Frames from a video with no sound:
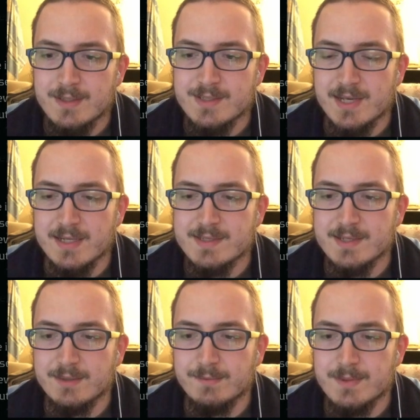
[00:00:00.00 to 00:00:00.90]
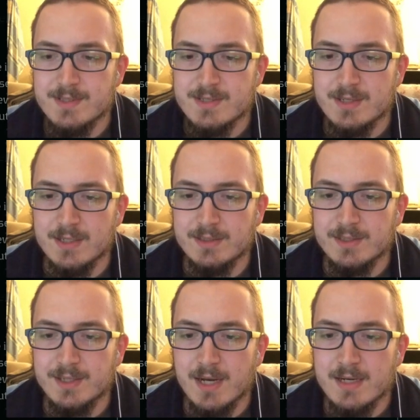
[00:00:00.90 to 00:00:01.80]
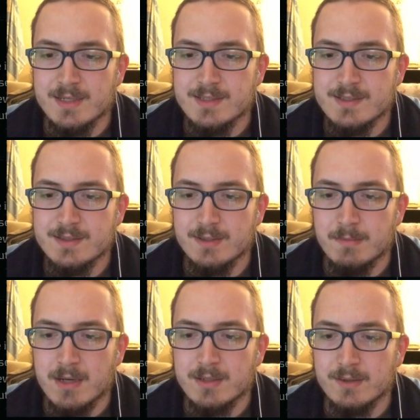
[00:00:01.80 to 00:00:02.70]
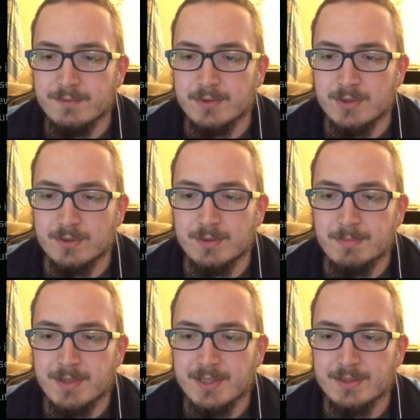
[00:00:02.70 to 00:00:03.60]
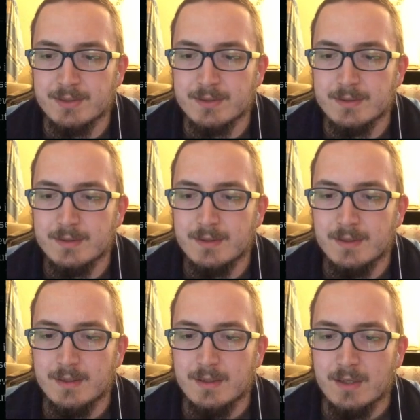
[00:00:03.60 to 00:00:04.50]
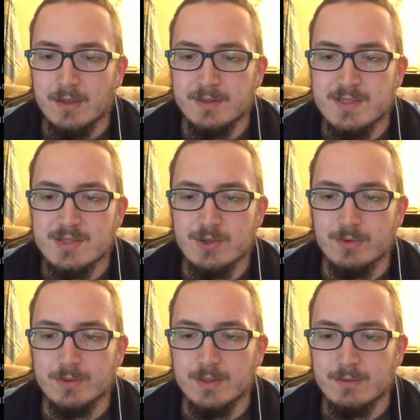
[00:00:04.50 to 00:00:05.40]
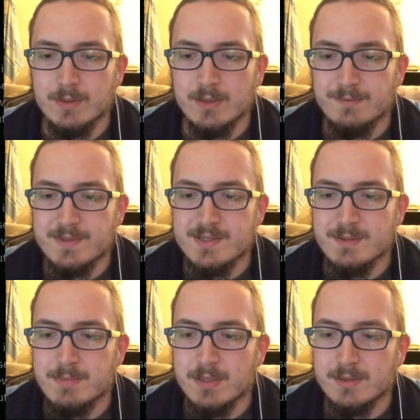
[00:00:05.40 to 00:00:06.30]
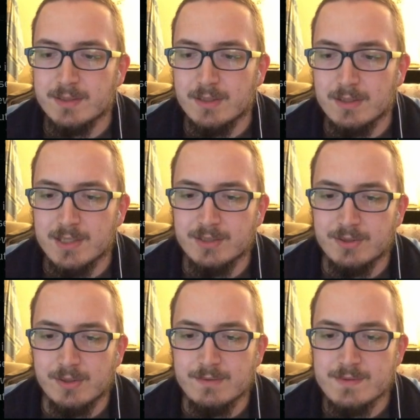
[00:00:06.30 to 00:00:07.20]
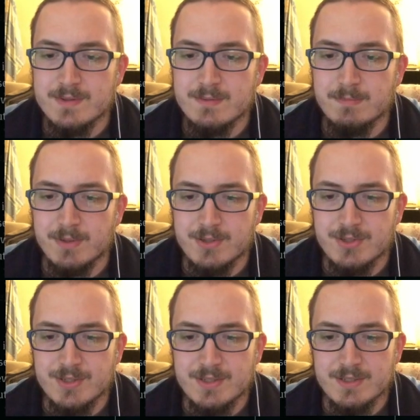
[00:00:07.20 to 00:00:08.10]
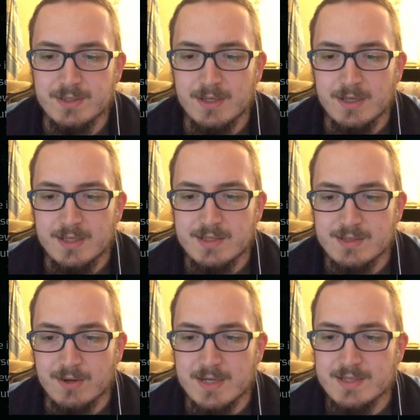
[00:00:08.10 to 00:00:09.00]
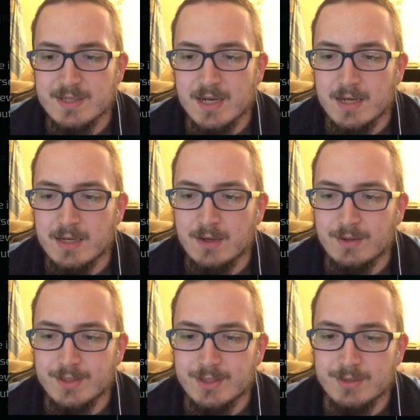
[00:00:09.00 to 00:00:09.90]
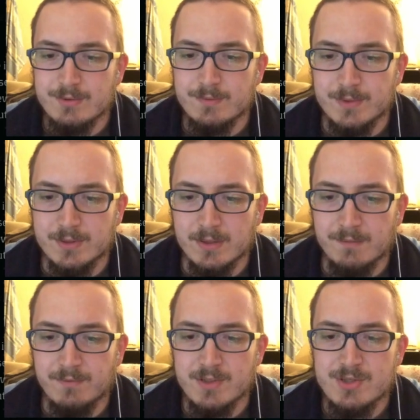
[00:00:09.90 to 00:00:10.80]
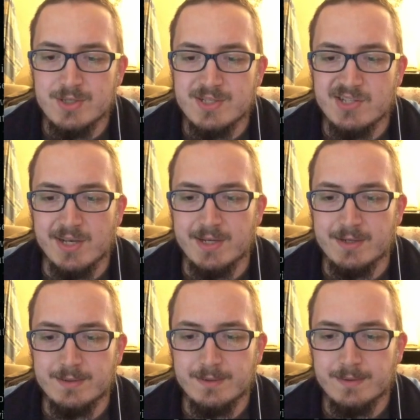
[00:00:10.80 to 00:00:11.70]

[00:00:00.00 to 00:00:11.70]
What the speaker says: His headset with its glinting eyes, the mark of a drone operator. On his shoulder, one of his symbiotically linked drones perches, its rising eye locking you with an unflinching stare.